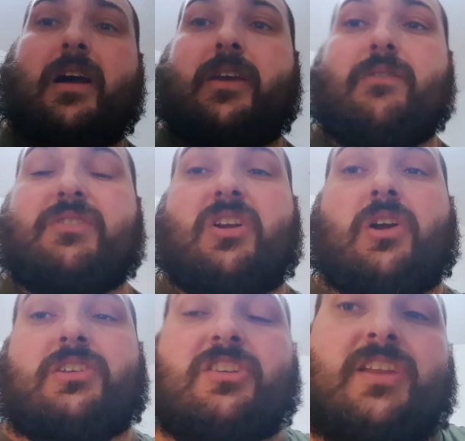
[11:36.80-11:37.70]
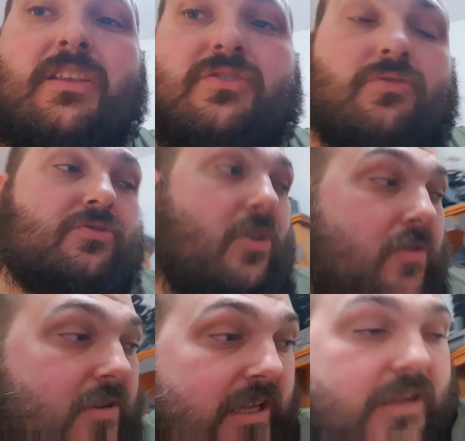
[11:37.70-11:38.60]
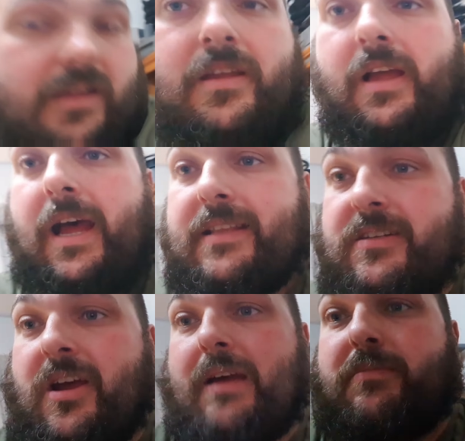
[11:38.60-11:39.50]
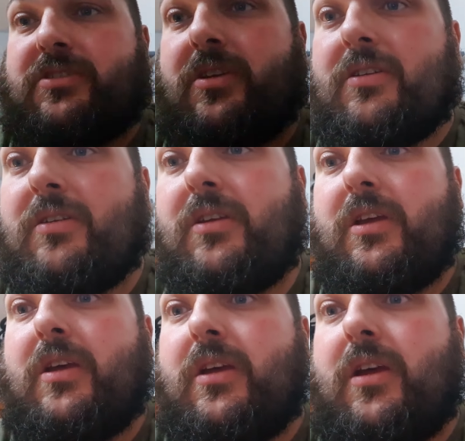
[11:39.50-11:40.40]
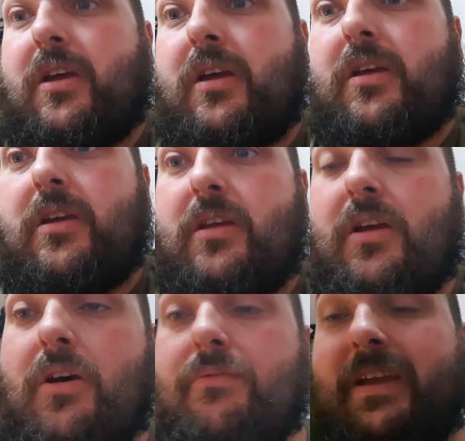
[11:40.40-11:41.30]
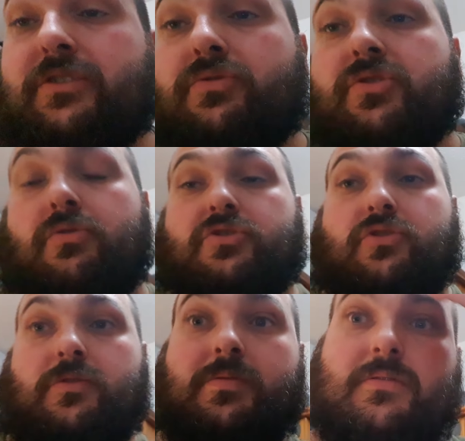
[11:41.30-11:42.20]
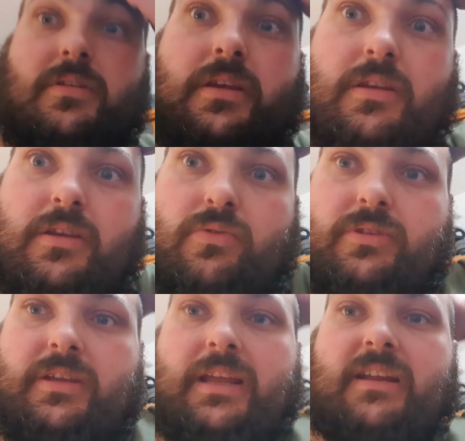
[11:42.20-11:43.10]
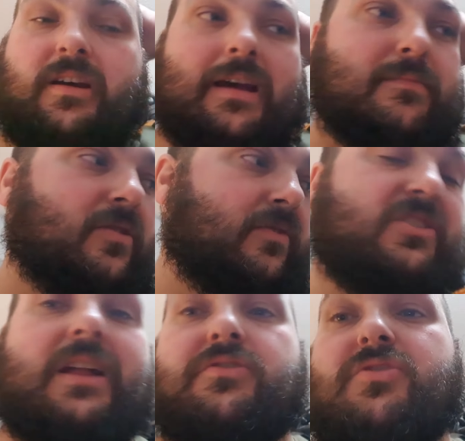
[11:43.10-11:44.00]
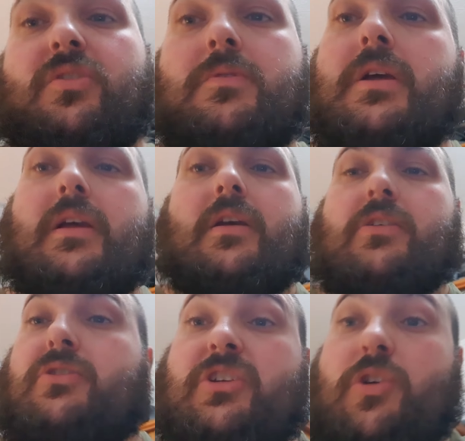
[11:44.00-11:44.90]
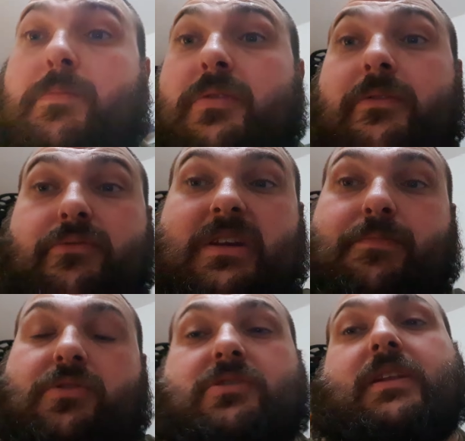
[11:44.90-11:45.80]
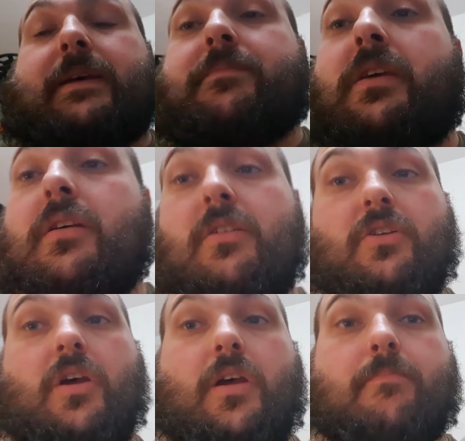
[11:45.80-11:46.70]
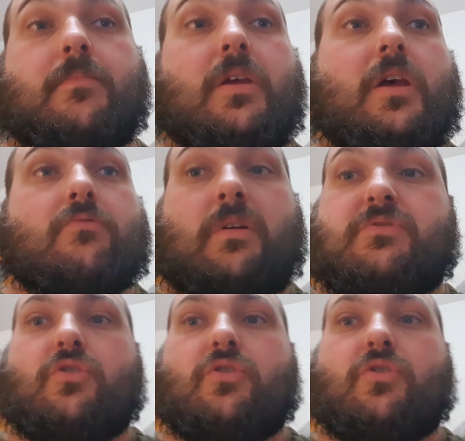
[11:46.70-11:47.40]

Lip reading: I oversized the stencil so that the outer diameter of the actual shoulder tube equaled the inner diameter of the stencil. Cut it up, 3D printed it, wrapped it